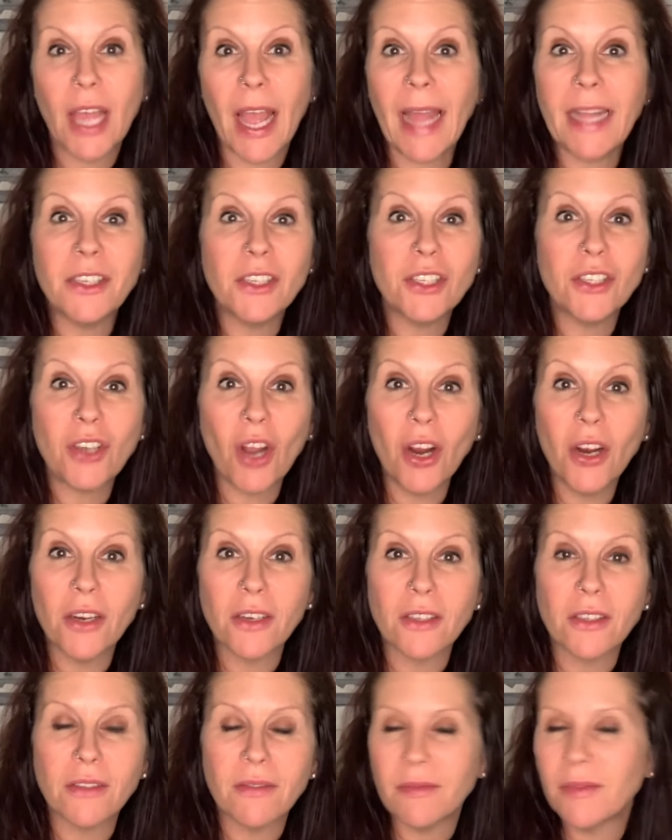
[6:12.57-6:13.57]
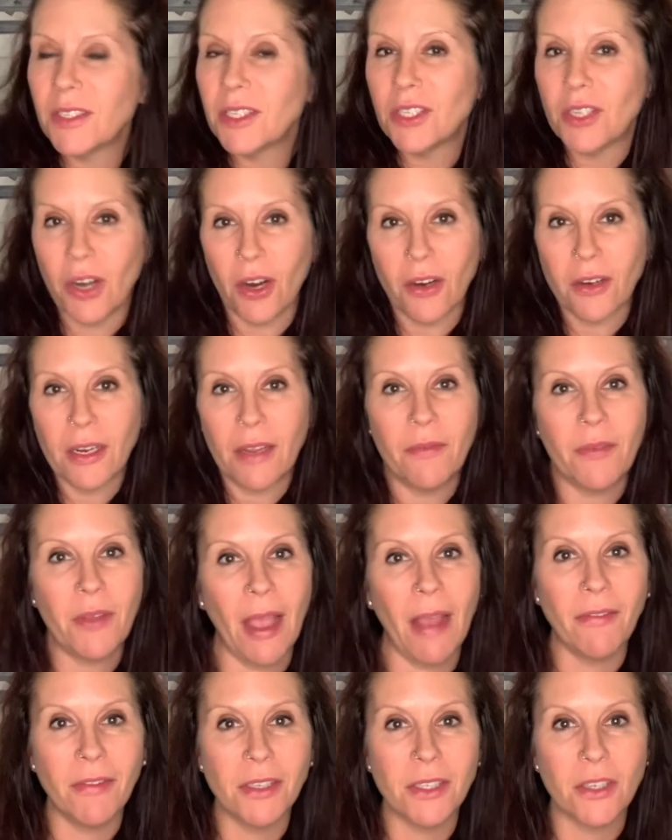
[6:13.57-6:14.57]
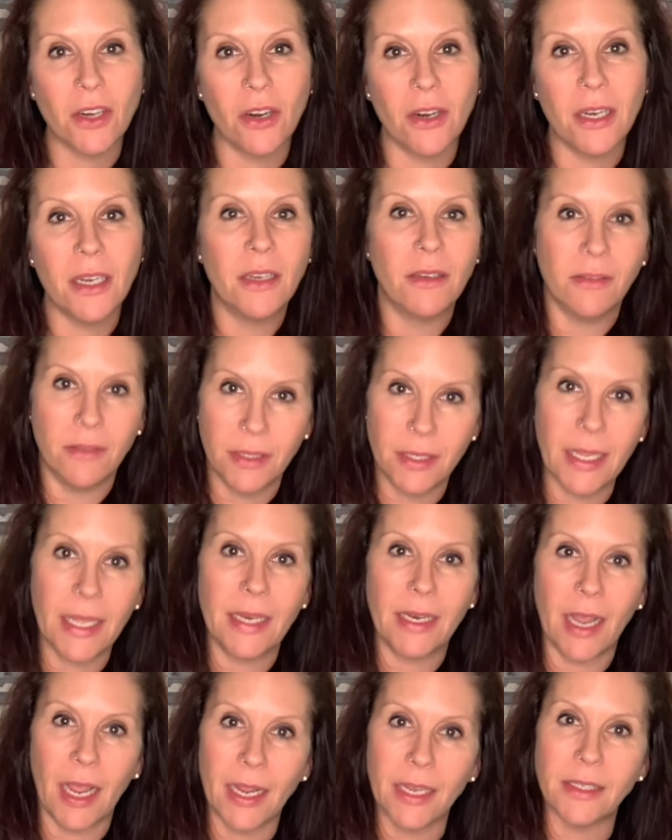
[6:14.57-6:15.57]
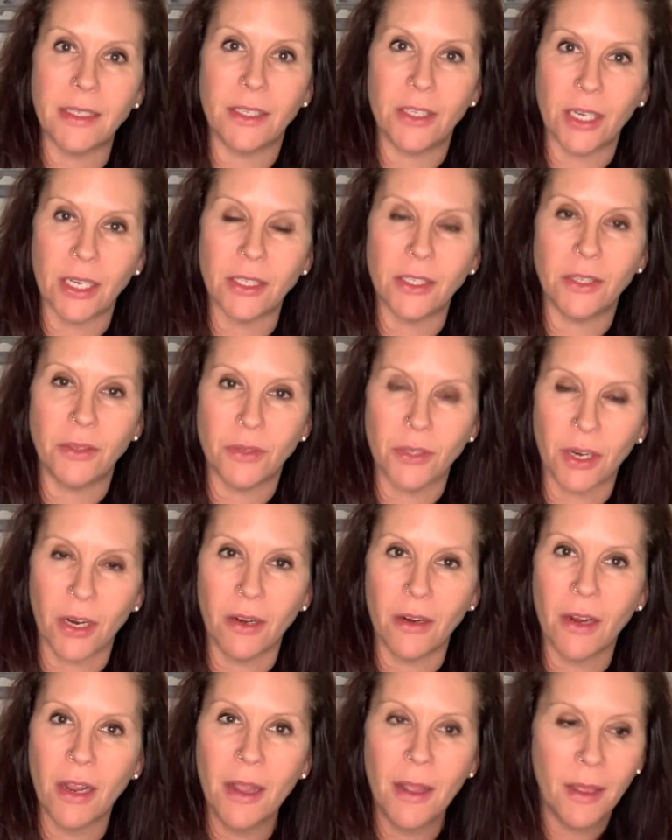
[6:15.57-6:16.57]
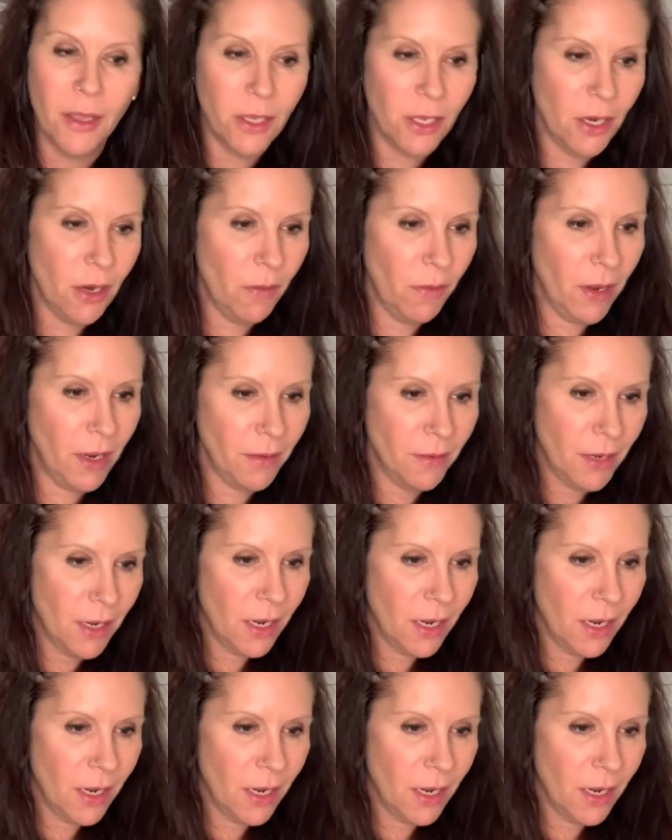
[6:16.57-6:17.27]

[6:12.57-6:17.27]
Start. If you haven't started, then I suggest you start. You know what?